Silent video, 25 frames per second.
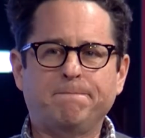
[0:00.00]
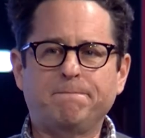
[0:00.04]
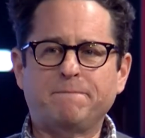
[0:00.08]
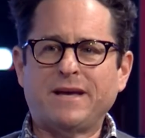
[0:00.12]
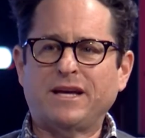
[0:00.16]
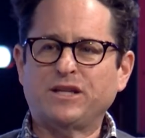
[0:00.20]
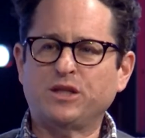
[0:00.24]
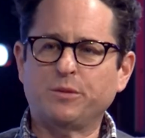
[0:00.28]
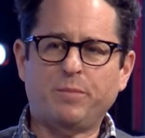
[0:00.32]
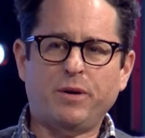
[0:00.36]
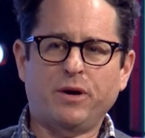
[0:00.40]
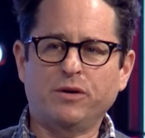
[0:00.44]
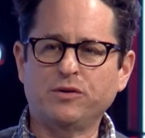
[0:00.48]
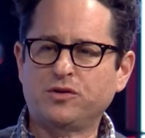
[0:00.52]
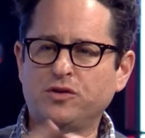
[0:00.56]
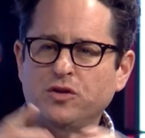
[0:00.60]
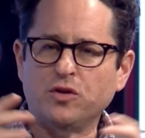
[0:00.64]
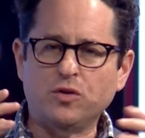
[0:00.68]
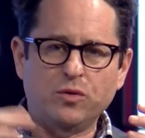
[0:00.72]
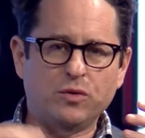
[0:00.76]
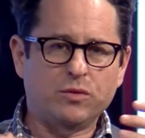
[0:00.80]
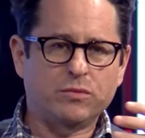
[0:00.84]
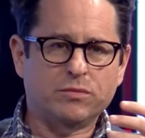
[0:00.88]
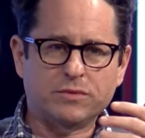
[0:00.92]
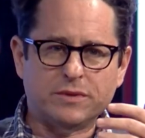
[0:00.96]
as opposed
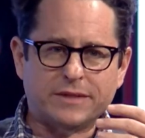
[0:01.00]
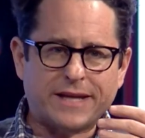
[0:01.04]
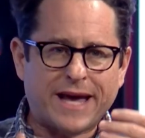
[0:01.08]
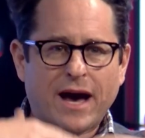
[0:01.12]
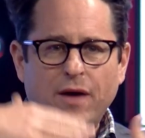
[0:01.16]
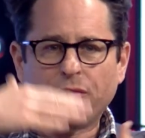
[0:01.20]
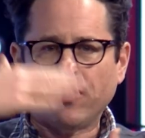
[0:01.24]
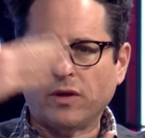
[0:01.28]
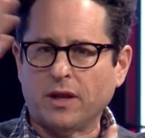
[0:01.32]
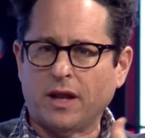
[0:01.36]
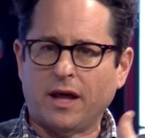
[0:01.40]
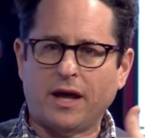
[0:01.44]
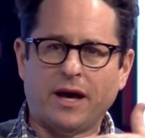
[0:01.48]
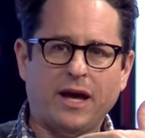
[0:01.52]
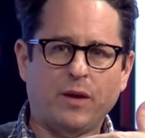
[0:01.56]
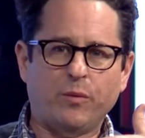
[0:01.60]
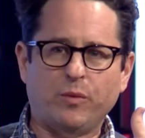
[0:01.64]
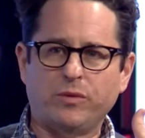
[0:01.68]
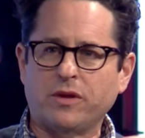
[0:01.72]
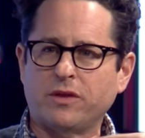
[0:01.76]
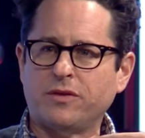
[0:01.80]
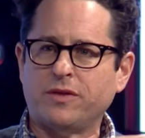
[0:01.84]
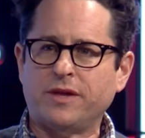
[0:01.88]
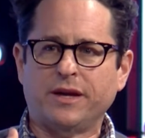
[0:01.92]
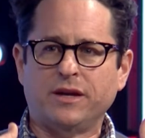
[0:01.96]
to down the line
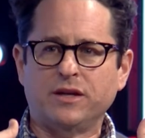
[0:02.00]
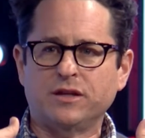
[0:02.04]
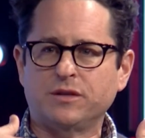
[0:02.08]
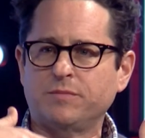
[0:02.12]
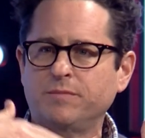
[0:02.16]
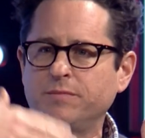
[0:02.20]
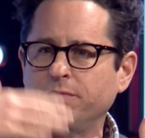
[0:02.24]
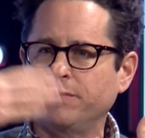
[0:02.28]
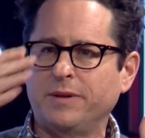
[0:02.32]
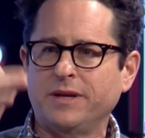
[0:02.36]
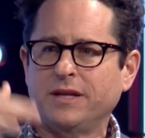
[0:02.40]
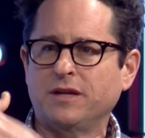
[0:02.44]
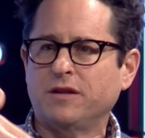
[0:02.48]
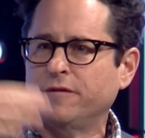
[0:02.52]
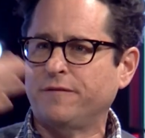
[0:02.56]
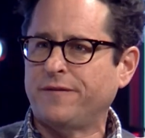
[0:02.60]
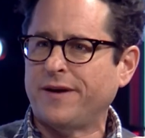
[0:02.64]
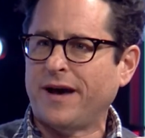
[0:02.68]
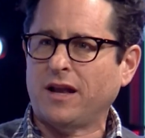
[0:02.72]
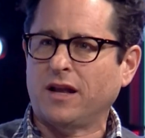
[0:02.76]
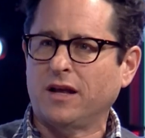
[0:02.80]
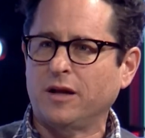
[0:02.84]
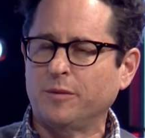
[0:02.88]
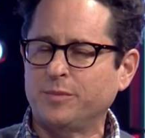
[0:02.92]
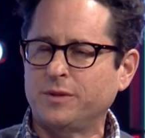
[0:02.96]
when the thing has been
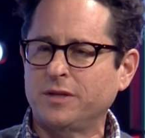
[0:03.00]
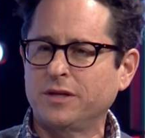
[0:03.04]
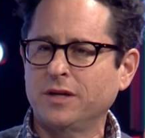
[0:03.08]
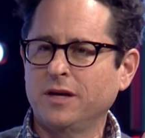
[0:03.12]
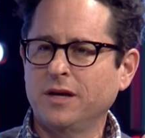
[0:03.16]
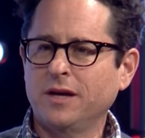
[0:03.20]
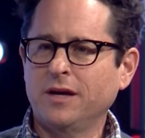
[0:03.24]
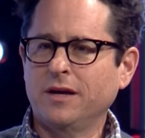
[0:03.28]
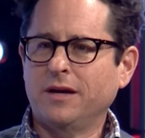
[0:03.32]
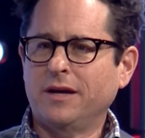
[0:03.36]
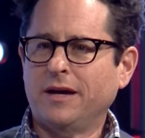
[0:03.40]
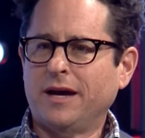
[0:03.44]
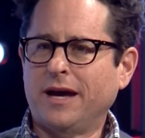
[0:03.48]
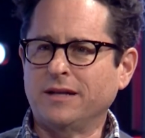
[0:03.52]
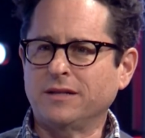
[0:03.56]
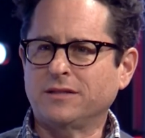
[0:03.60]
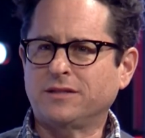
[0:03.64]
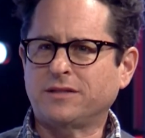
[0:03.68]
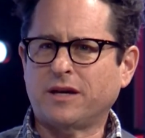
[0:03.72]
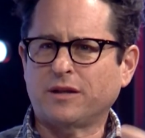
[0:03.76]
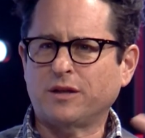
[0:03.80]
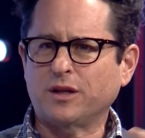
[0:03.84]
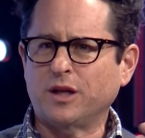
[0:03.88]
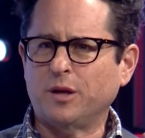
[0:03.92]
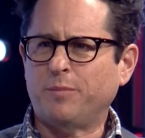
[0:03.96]
developed and
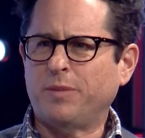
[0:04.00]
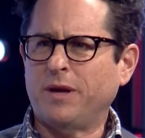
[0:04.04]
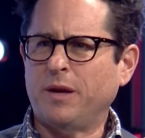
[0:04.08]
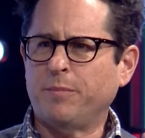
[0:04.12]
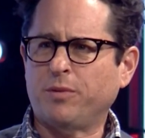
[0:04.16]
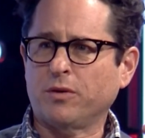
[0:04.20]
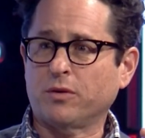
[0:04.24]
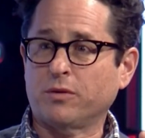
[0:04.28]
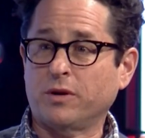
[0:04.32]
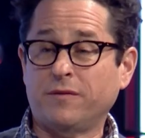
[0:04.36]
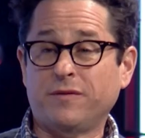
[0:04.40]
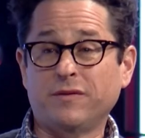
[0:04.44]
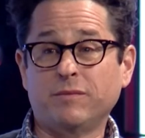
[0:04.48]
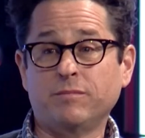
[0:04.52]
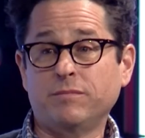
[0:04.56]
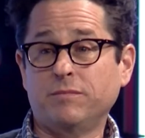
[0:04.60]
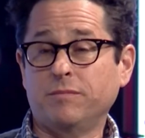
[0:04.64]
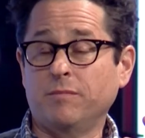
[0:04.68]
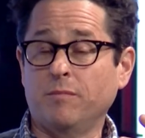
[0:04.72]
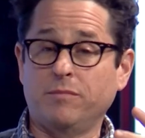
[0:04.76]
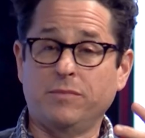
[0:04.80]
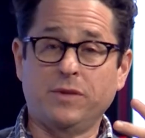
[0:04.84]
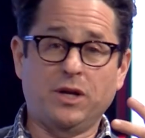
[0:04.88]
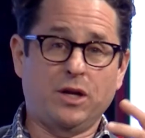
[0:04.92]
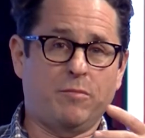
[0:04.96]
suddenly people are
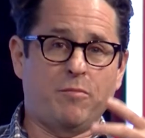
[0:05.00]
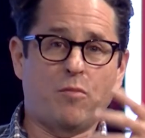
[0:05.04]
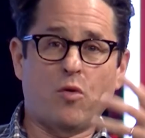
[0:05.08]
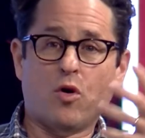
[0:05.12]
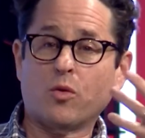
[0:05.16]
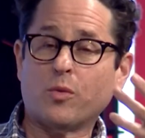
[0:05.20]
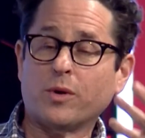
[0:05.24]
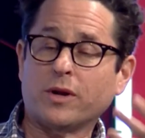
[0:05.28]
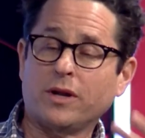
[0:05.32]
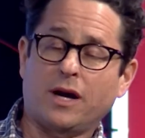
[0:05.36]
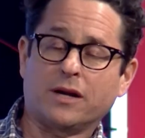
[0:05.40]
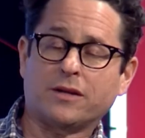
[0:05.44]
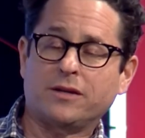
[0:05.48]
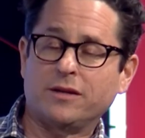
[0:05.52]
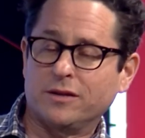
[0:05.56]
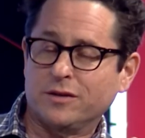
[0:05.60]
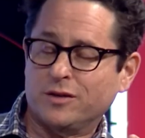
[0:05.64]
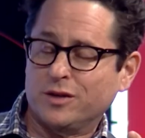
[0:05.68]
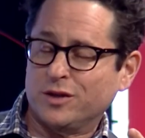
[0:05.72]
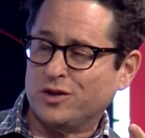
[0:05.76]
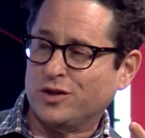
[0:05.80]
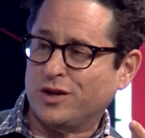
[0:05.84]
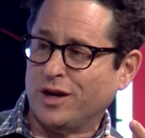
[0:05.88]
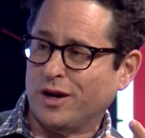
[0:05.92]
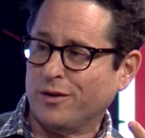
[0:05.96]
even you know, more reluctant
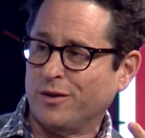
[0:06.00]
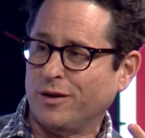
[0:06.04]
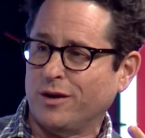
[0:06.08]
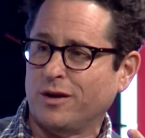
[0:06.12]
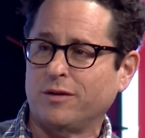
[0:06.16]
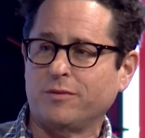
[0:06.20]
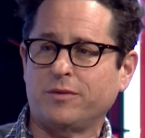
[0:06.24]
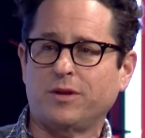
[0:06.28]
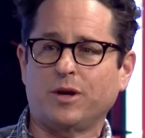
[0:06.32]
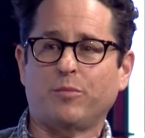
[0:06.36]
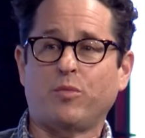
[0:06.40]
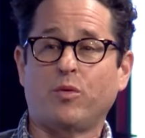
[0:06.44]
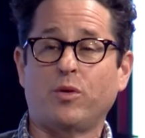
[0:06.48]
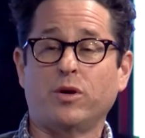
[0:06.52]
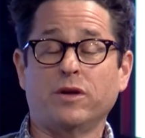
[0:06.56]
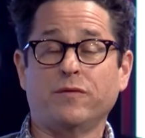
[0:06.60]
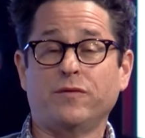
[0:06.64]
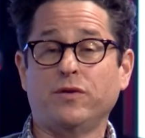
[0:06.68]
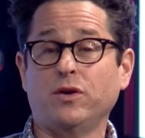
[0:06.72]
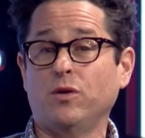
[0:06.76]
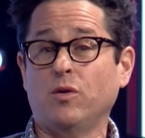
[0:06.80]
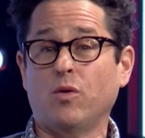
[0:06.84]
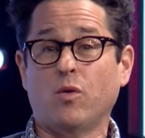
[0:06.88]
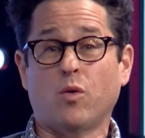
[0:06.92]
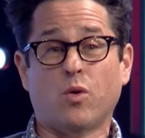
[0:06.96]
to share their, their point of
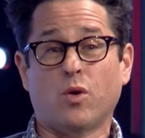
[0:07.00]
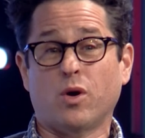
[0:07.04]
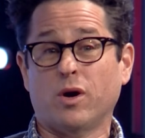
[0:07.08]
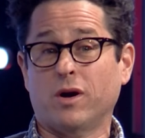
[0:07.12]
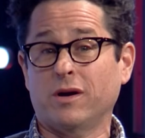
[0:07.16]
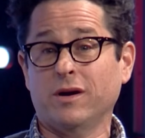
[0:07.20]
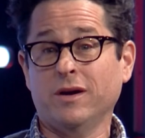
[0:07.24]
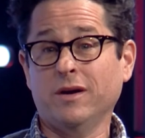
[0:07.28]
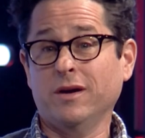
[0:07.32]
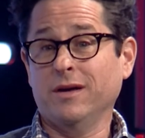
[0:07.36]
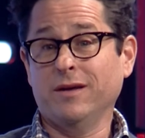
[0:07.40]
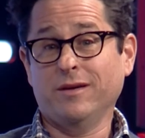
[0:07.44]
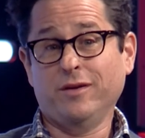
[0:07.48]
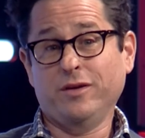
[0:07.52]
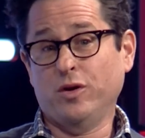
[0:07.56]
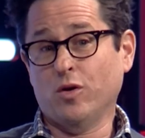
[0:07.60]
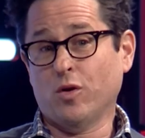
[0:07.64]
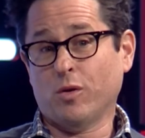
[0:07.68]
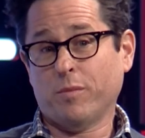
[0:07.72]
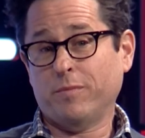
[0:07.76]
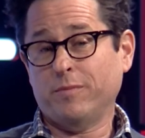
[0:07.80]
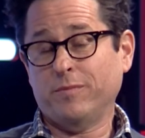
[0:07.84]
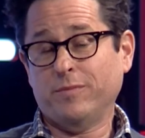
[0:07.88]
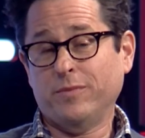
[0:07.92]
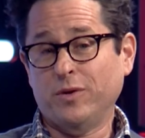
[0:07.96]
view, or
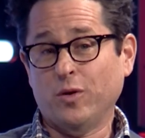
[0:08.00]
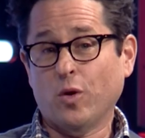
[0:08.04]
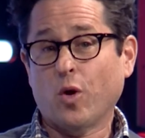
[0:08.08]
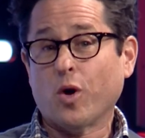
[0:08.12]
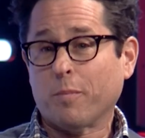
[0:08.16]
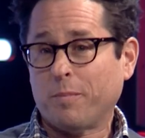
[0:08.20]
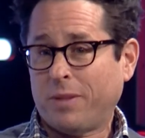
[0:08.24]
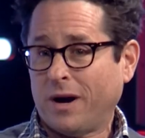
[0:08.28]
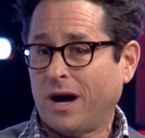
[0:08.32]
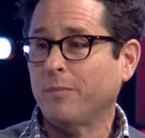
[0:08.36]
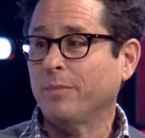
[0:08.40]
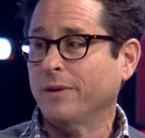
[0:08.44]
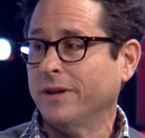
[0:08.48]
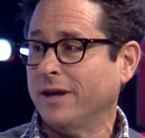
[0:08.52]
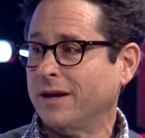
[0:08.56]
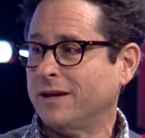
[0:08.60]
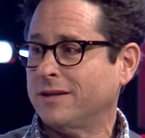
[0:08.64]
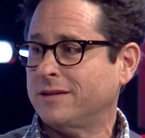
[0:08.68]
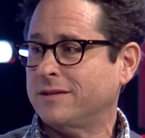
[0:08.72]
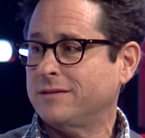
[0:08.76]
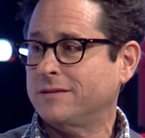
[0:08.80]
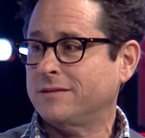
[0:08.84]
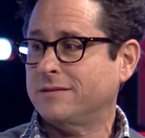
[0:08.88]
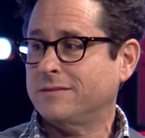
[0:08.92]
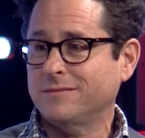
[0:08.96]
your, your public
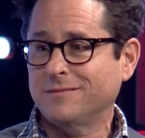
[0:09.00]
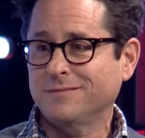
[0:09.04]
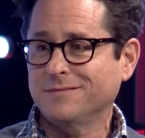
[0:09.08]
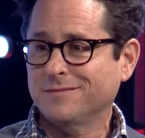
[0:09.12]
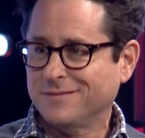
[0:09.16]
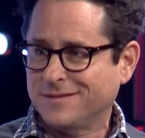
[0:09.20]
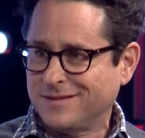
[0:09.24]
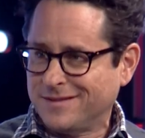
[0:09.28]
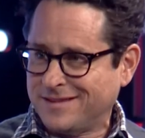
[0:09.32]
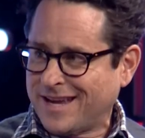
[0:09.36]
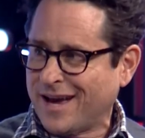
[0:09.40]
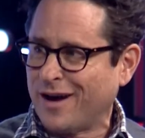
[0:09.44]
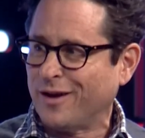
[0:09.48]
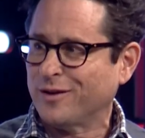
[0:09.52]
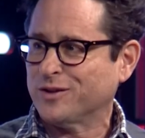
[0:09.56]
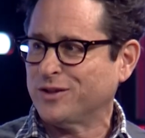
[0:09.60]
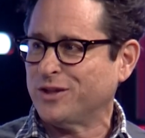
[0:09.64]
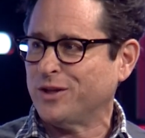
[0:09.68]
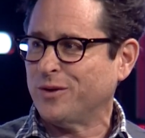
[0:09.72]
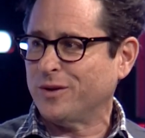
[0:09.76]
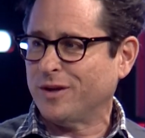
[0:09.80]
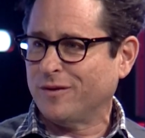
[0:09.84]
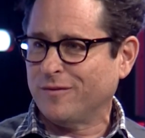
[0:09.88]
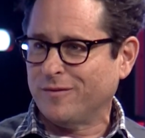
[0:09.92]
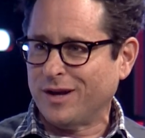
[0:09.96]
tells
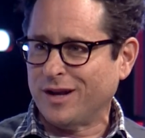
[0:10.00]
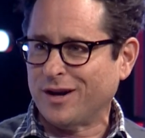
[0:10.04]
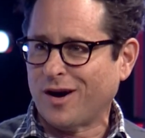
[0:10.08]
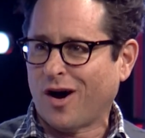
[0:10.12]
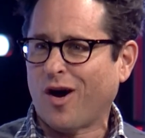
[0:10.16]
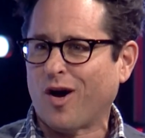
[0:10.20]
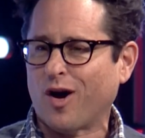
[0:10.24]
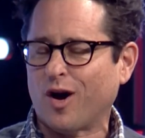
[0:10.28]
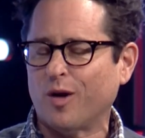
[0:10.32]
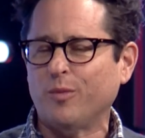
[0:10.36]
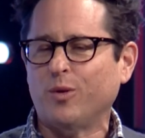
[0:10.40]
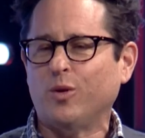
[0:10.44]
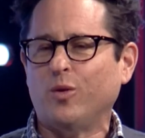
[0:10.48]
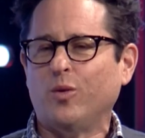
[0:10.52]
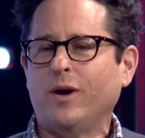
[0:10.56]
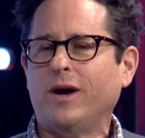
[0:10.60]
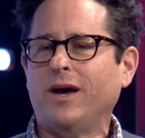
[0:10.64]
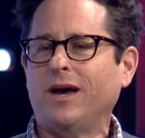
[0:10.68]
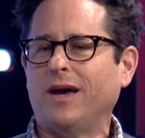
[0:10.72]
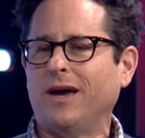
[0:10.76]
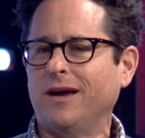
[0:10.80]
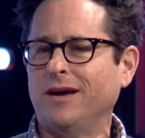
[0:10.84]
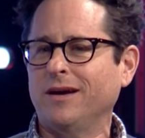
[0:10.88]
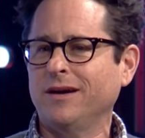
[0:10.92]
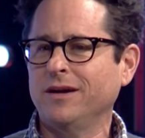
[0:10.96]
you in a, in a horrible
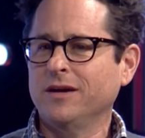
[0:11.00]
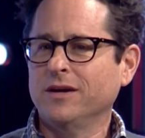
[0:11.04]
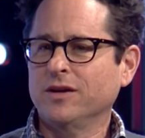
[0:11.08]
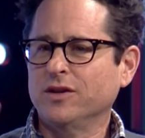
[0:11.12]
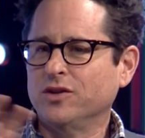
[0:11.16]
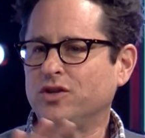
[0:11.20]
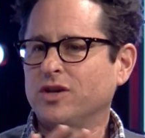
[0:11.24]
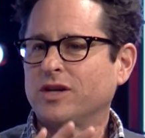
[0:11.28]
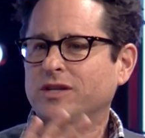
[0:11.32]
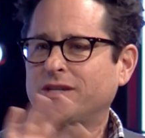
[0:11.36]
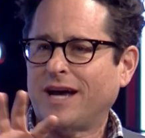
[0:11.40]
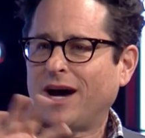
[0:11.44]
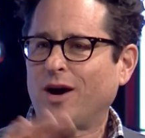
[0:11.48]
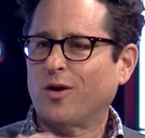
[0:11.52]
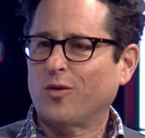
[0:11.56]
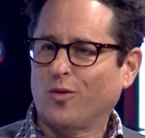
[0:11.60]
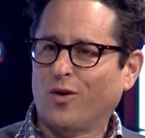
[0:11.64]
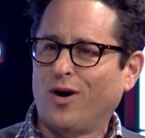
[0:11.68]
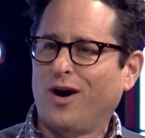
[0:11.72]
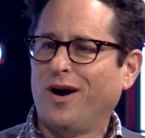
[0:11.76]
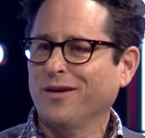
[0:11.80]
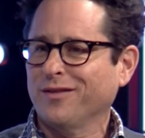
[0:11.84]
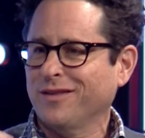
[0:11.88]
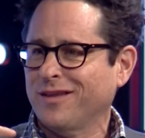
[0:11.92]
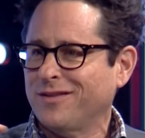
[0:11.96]
way just how
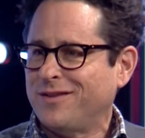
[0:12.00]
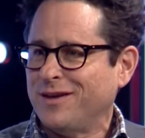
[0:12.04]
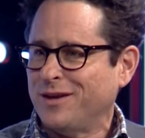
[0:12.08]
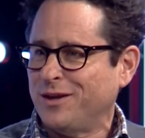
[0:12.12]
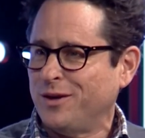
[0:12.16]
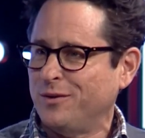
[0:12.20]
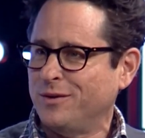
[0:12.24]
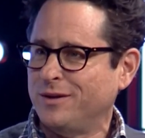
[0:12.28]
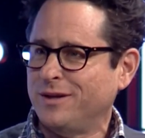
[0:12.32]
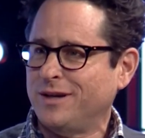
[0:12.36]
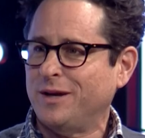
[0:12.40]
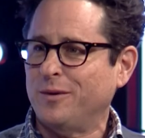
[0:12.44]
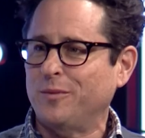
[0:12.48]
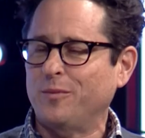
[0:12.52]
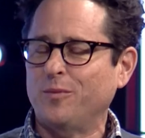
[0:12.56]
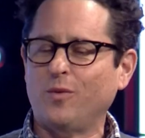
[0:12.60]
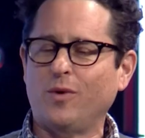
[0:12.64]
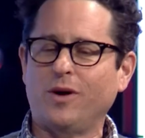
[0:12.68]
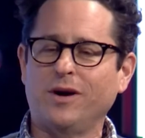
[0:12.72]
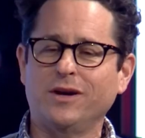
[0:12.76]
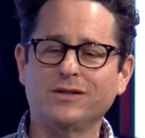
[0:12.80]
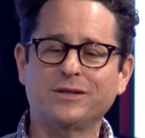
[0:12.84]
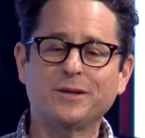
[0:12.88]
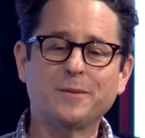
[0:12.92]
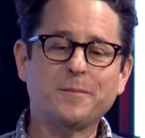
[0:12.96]
wrong the thing you did
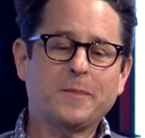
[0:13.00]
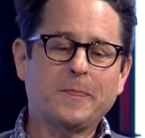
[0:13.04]
was.